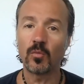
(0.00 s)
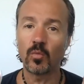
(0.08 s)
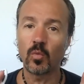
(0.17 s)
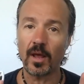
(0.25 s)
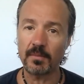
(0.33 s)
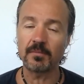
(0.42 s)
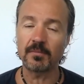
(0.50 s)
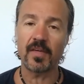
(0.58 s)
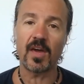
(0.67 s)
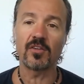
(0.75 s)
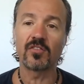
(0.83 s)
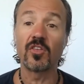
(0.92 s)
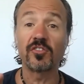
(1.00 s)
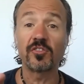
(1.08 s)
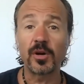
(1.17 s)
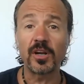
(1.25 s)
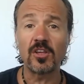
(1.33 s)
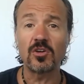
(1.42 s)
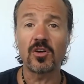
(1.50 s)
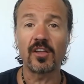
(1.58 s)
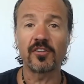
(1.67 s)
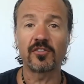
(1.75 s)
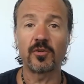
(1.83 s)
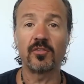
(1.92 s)
What I mean by that is the spring that
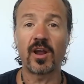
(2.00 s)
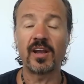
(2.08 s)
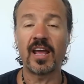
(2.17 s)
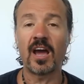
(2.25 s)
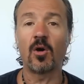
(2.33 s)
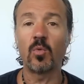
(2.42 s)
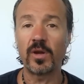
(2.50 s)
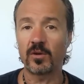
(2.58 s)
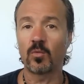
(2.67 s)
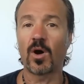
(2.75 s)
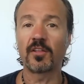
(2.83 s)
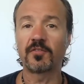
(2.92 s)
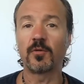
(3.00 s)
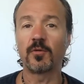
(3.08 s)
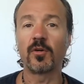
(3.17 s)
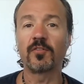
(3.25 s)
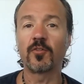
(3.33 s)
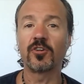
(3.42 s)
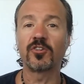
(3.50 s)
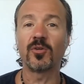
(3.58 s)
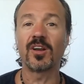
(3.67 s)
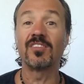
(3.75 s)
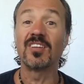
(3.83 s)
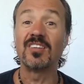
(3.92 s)
you guys are in right now, we in WildFit refer
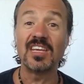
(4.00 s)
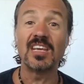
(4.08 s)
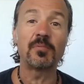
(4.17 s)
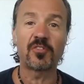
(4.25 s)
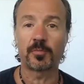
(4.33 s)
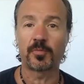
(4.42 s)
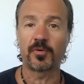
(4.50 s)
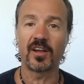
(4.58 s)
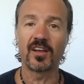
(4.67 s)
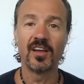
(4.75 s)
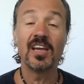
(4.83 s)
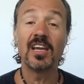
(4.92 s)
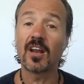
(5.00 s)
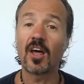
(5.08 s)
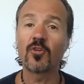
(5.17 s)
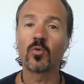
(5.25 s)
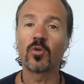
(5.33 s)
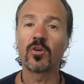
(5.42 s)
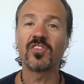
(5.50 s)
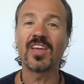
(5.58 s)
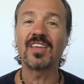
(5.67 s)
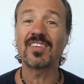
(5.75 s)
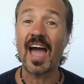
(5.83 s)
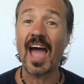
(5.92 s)
to it as deep spring. In other words,
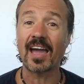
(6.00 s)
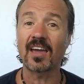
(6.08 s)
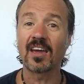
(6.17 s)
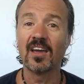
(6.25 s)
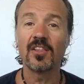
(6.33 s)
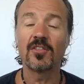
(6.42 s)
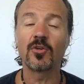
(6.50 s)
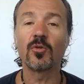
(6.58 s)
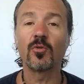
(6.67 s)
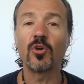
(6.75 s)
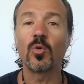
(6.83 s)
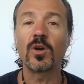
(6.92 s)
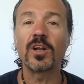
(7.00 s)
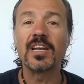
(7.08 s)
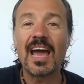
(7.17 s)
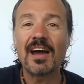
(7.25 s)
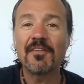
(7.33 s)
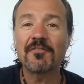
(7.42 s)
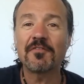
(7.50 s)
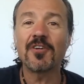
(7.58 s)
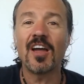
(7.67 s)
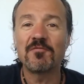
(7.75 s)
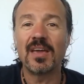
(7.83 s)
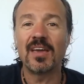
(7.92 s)
it's a hack. There would never
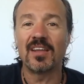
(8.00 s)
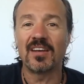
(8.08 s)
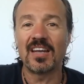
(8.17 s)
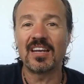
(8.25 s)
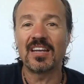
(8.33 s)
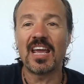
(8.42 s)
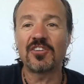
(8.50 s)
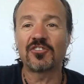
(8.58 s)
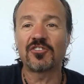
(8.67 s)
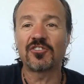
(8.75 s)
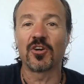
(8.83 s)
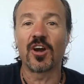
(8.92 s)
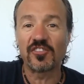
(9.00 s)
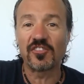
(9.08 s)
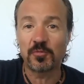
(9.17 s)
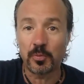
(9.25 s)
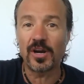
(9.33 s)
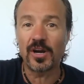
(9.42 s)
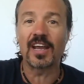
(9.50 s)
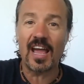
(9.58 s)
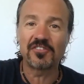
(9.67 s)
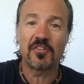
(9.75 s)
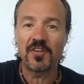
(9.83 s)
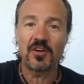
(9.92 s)
have been in nature a spring
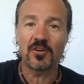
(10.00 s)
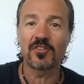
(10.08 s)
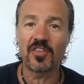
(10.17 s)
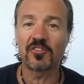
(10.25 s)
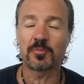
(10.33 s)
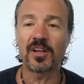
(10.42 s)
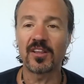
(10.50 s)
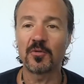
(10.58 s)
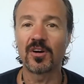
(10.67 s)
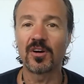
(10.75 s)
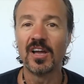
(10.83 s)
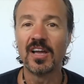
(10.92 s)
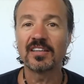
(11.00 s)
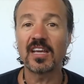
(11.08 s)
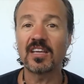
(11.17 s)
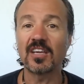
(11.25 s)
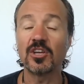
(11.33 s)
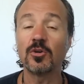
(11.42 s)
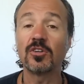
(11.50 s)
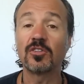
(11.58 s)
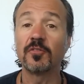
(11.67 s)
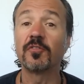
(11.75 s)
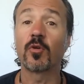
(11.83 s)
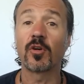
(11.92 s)
as severe as the spring that we're taking you
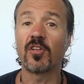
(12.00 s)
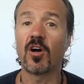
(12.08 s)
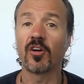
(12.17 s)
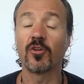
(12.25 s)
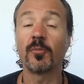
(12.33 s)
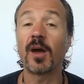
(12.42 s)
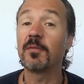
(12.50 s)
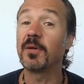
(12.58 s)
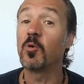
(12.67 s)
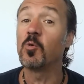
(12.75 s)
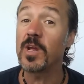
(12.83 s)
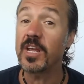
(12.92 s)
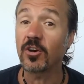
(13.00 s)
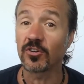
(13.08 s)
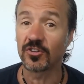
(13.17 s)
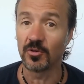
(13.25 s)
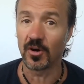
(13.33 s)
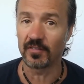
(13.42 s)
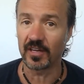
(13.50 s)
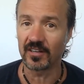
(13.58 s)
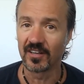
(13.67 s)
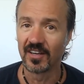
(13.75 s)
into for as long. There might have been a week or two of it,